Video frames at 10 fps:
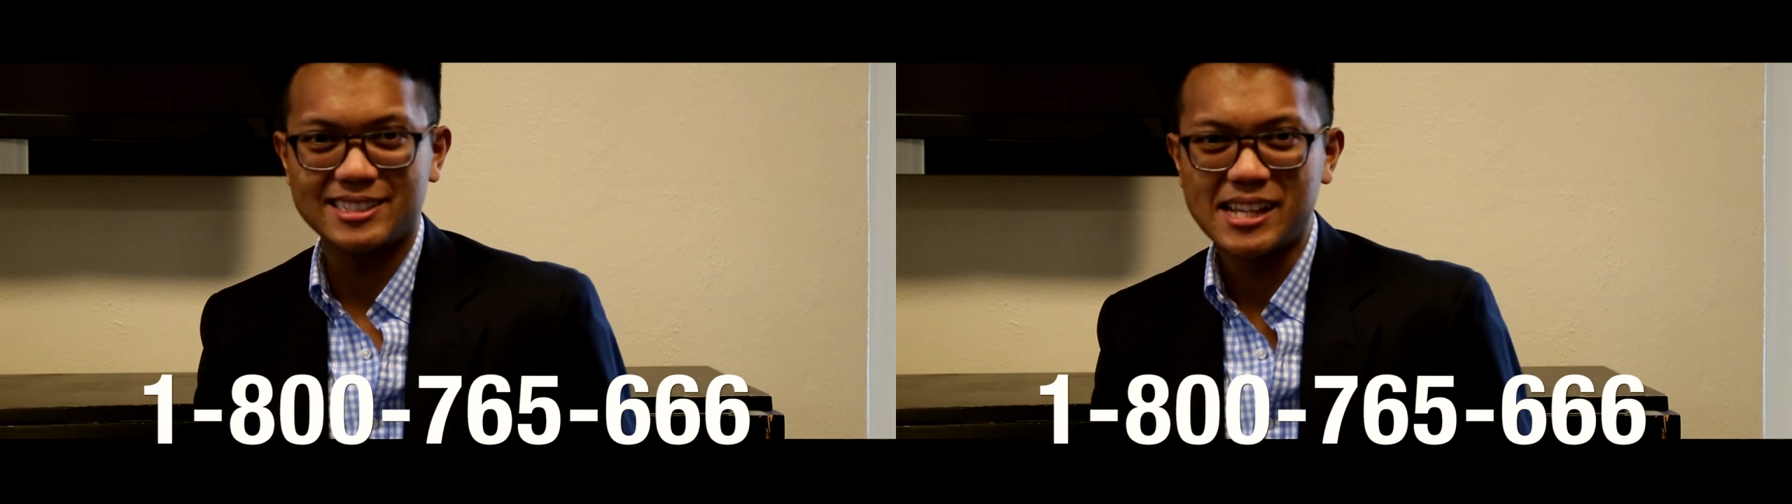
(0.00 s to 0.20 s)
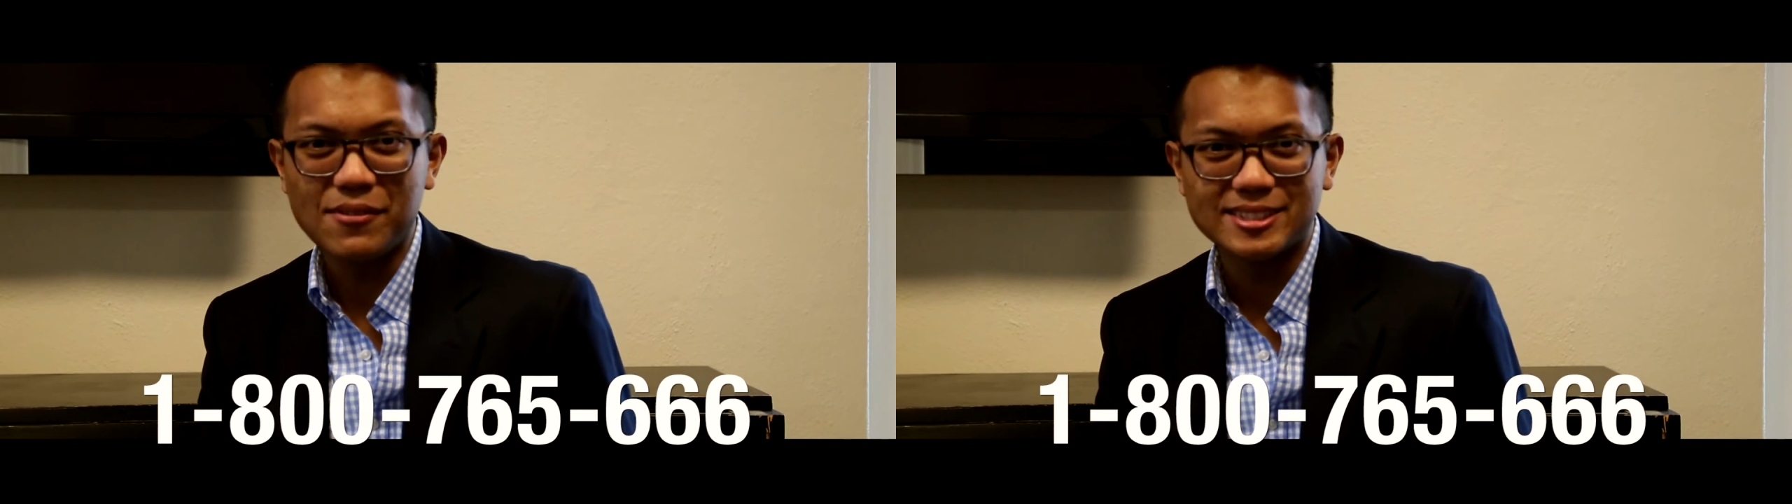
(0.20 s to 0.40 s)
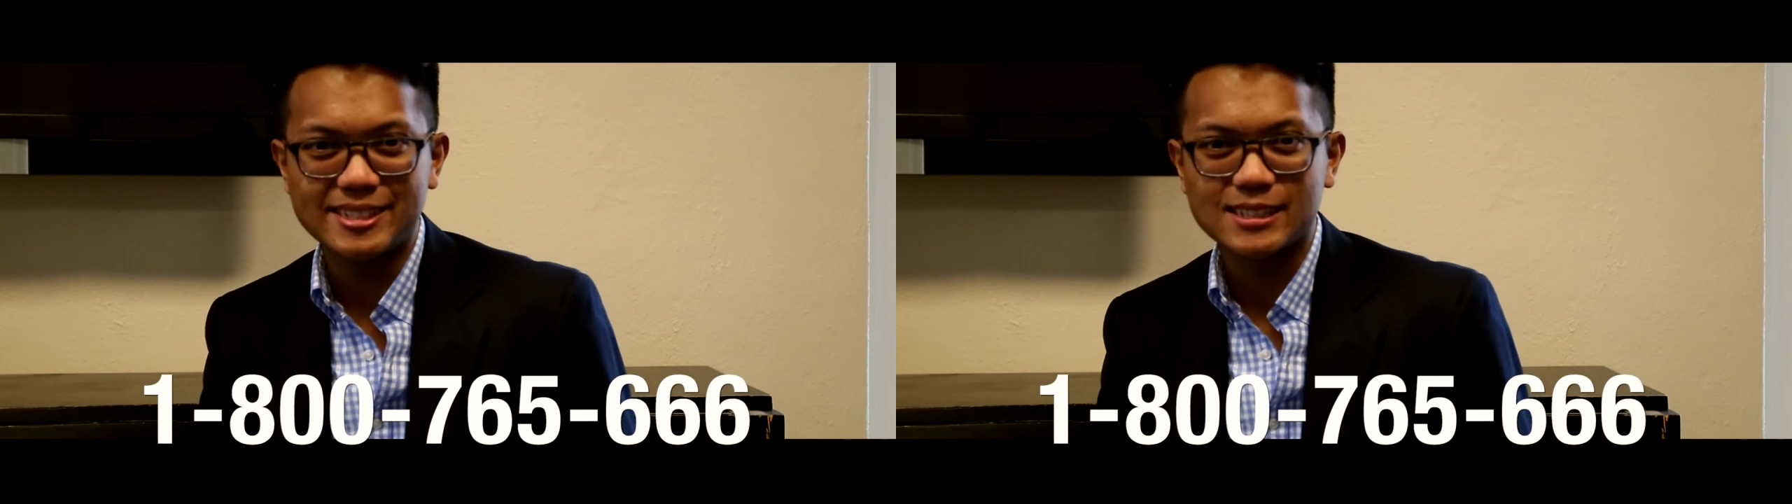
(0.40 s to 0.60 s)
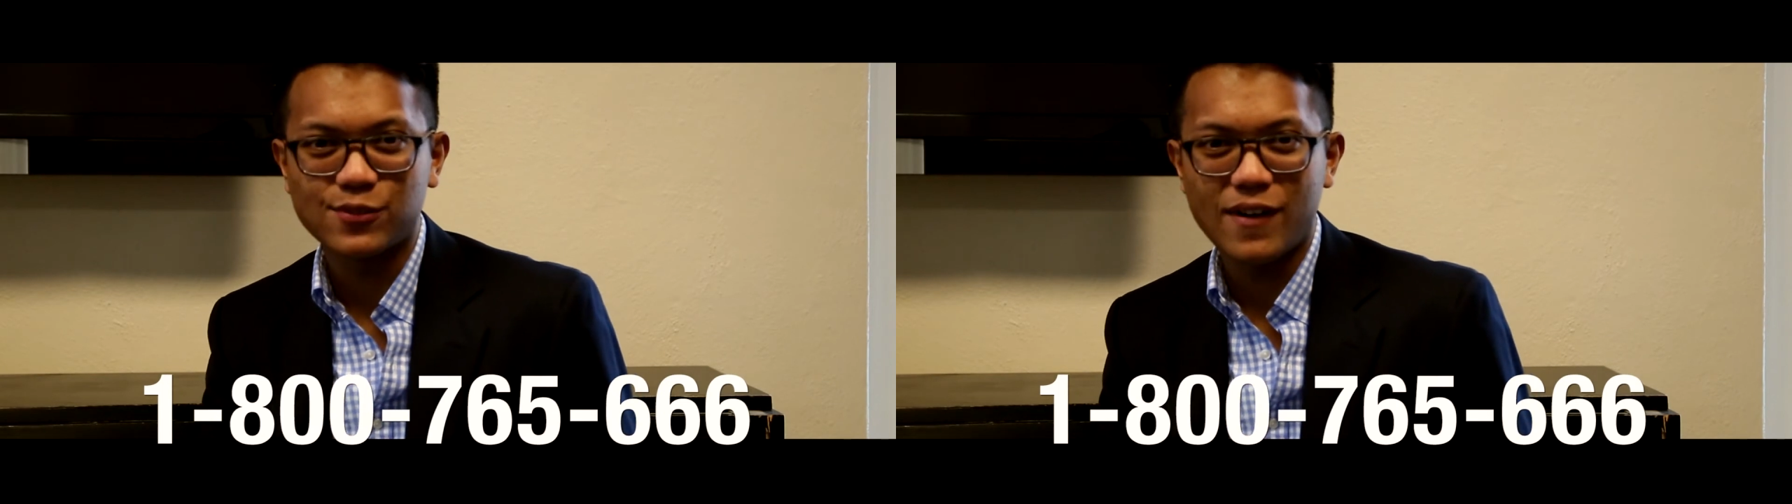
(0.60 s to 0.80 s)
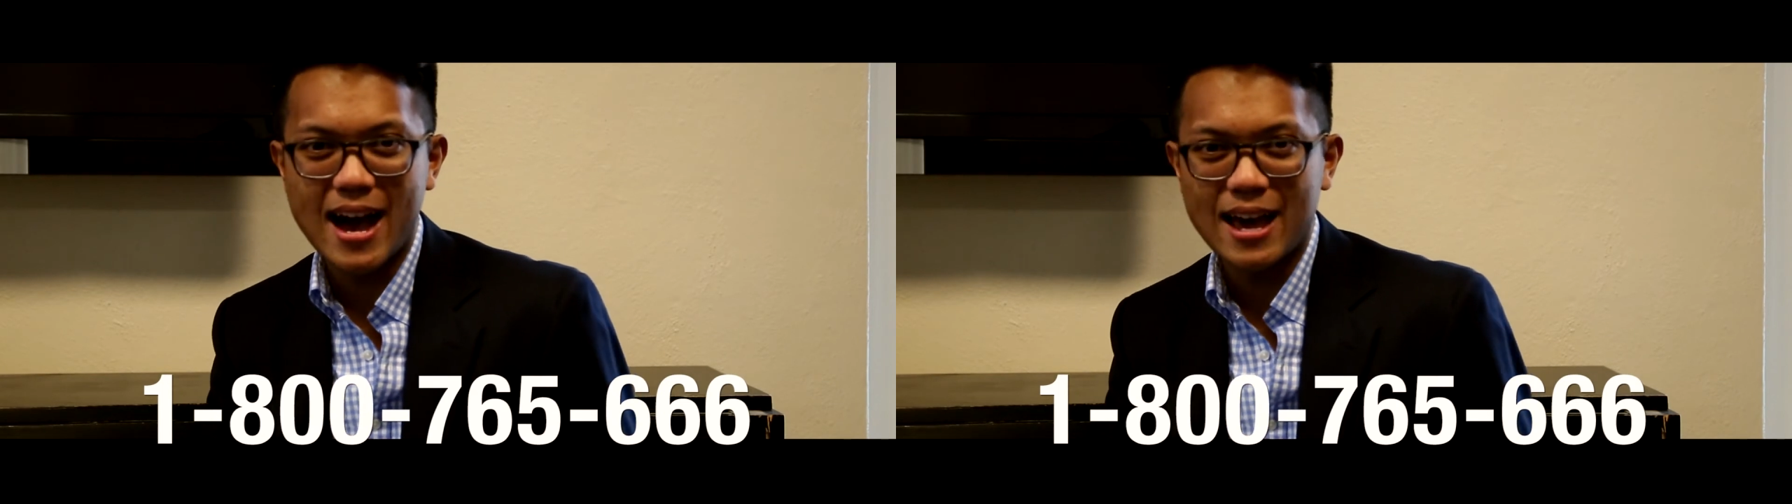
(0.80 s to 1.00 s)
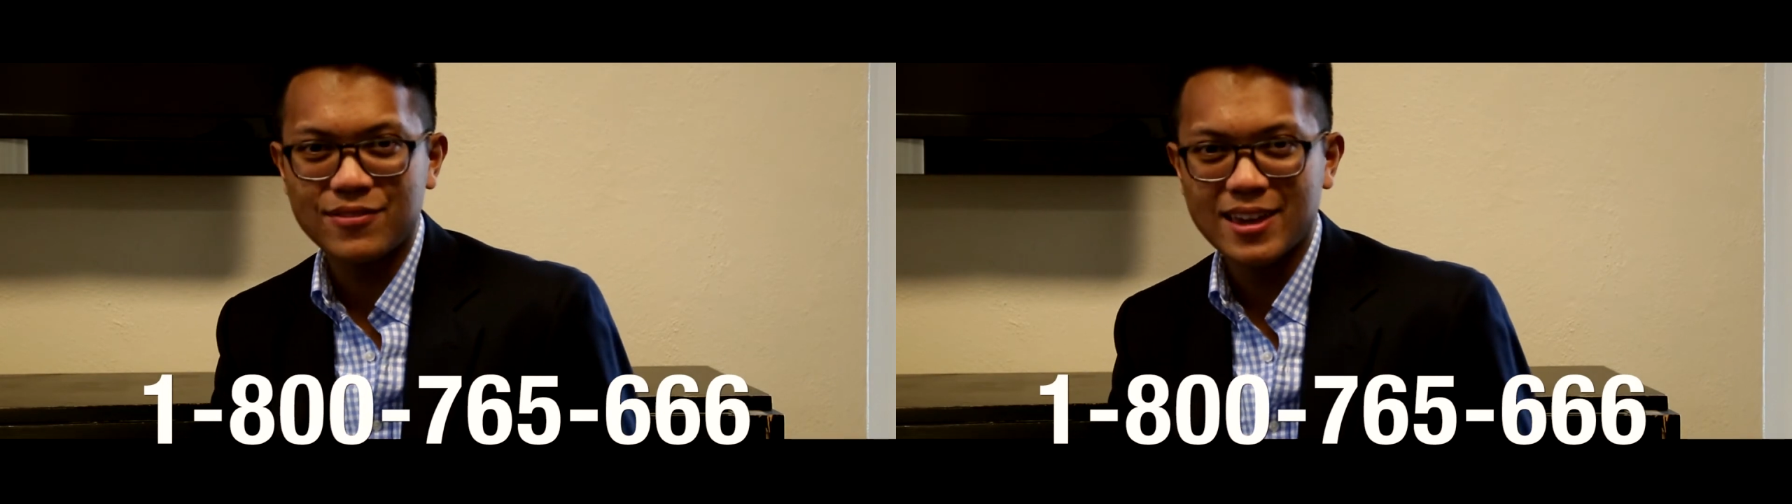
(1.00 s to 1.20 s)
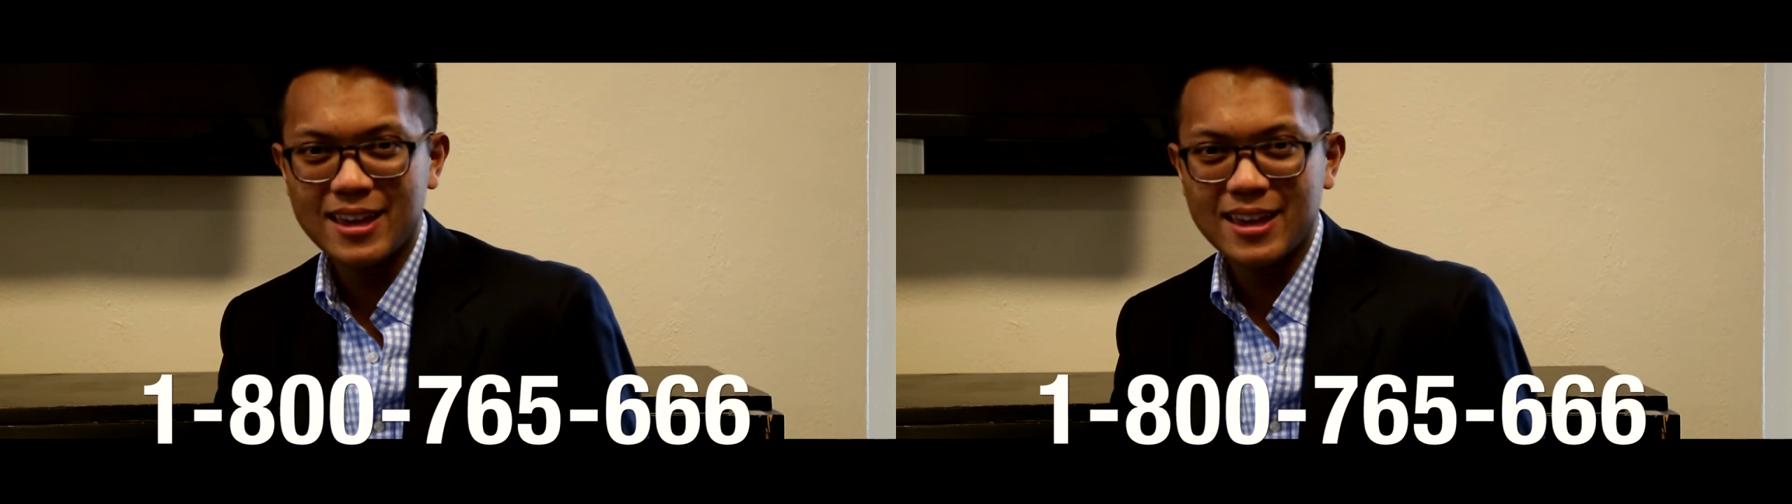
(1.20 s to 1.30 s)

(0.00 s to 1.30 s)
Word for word: 765